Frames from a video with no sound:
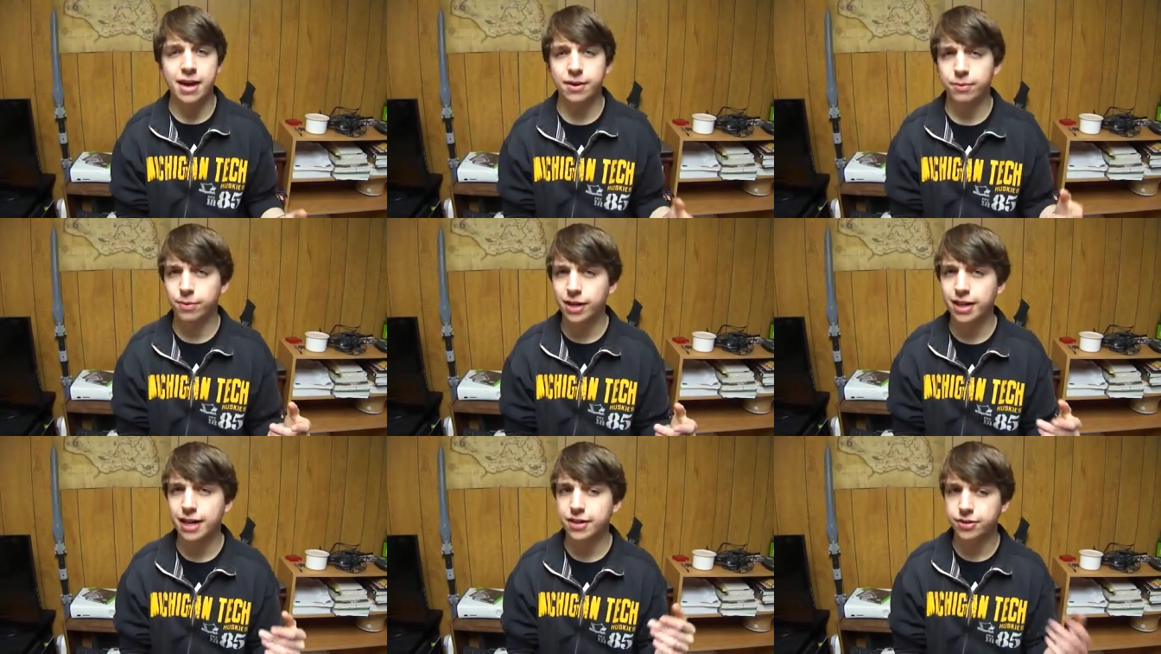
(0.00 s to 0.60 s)
And
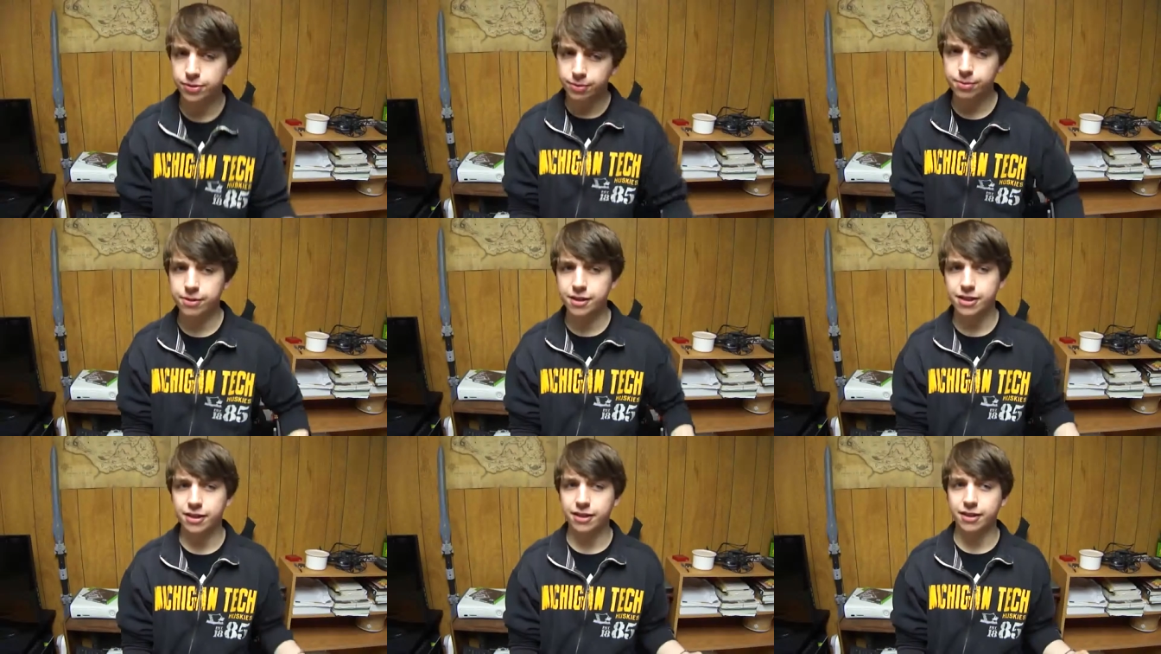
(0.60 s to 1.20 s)
while I do
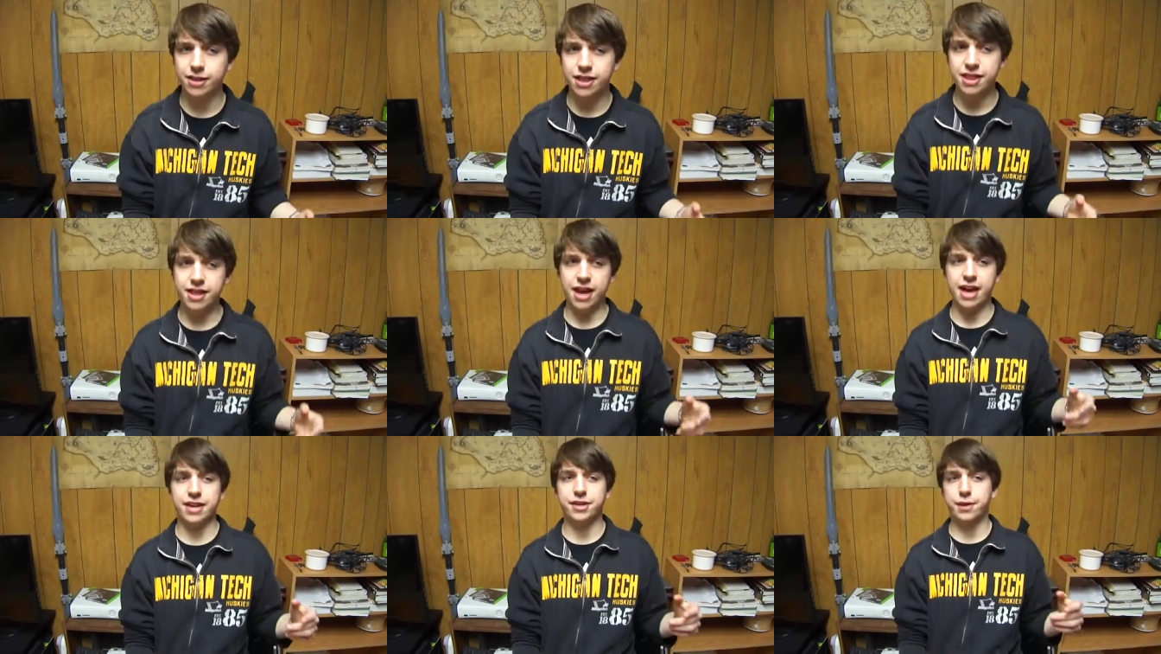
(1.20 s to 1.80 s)
think
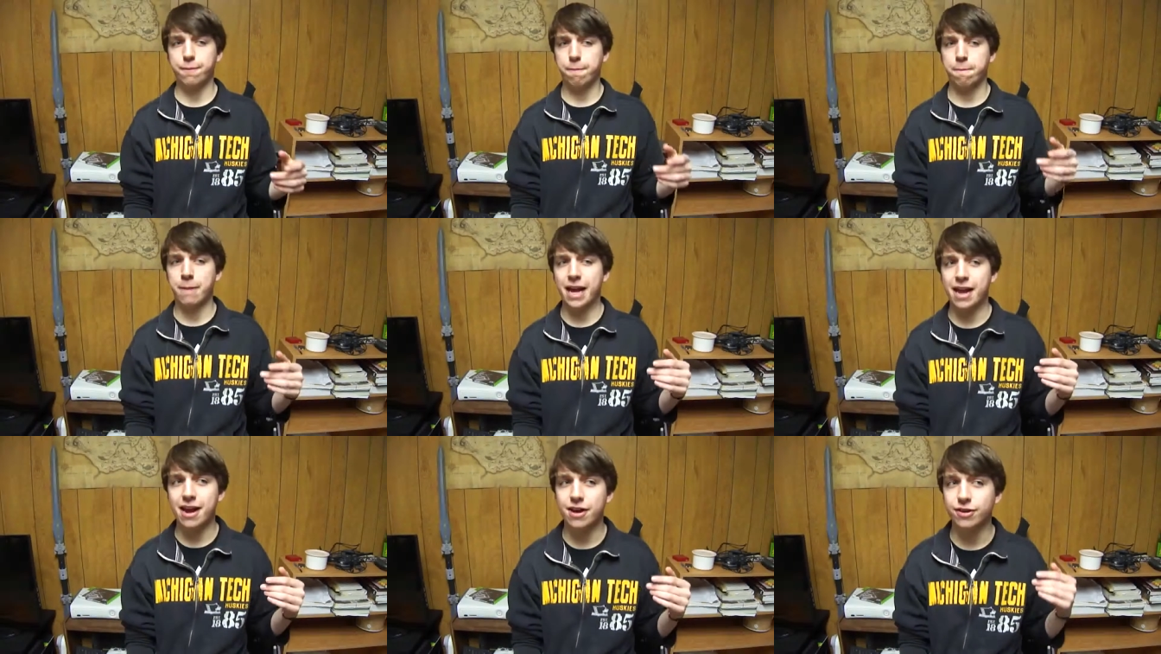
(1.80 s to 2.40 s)
that
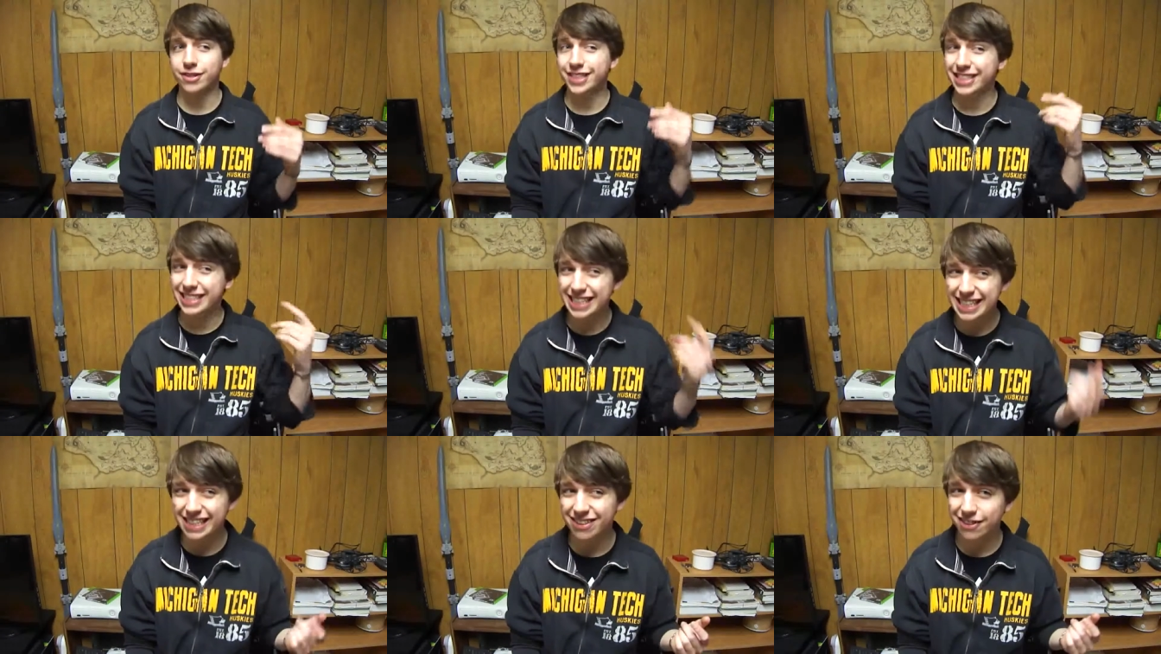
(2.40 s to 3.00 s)
my hair
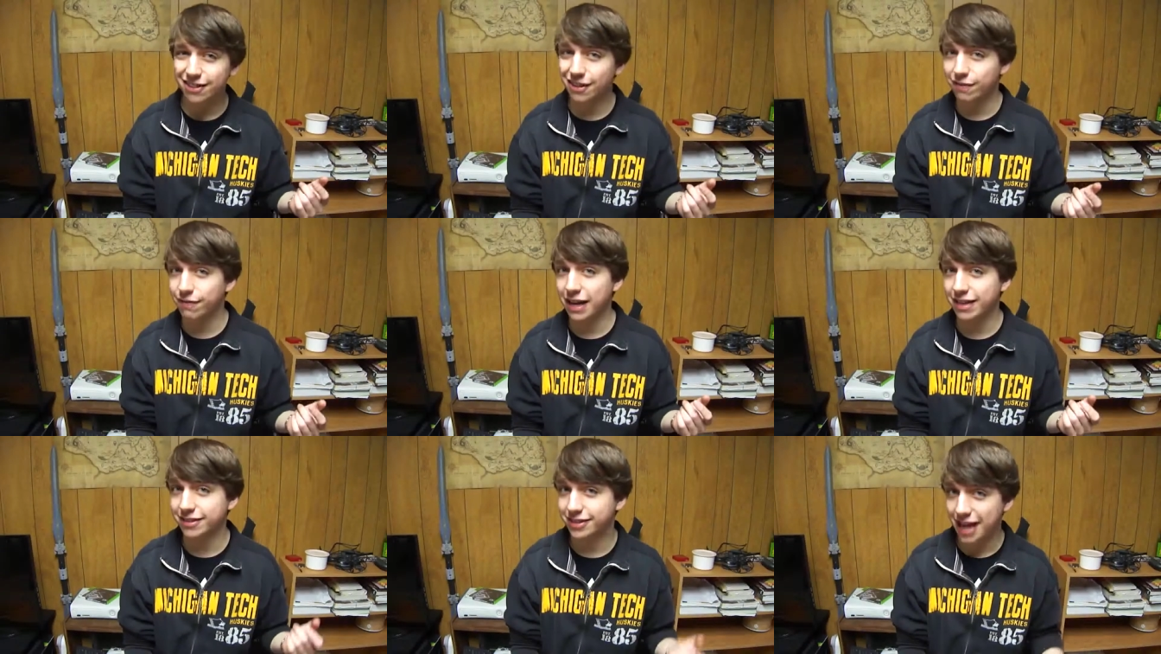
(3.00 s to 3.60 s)
did look
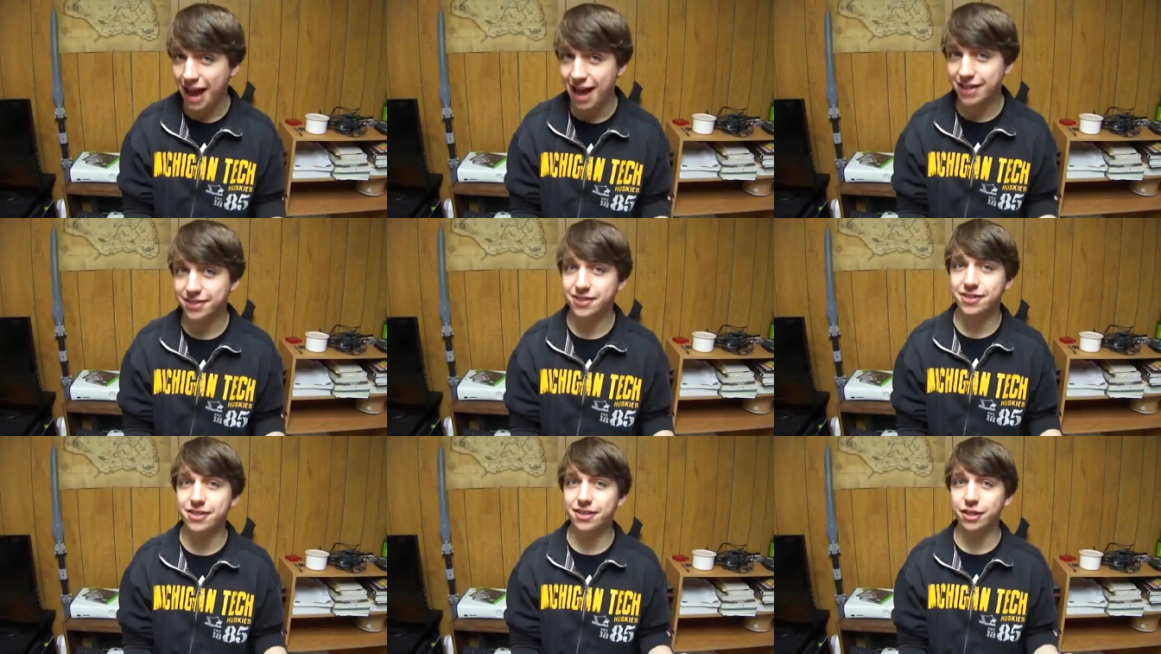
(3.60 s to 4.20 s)

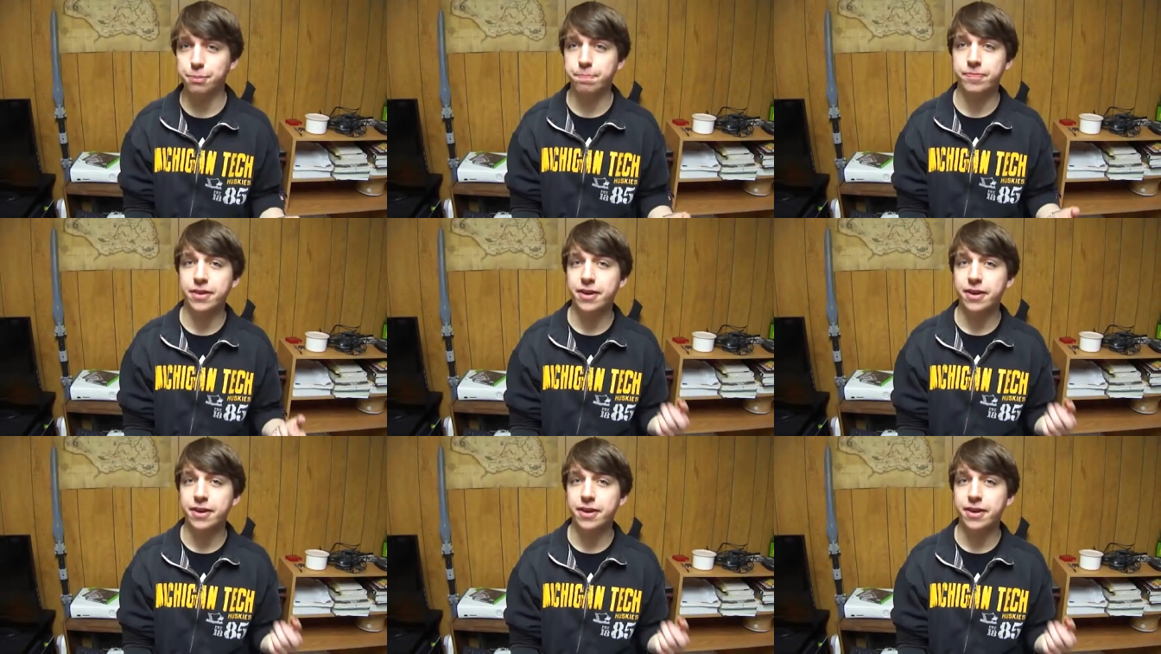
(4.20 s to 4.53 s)
fantastic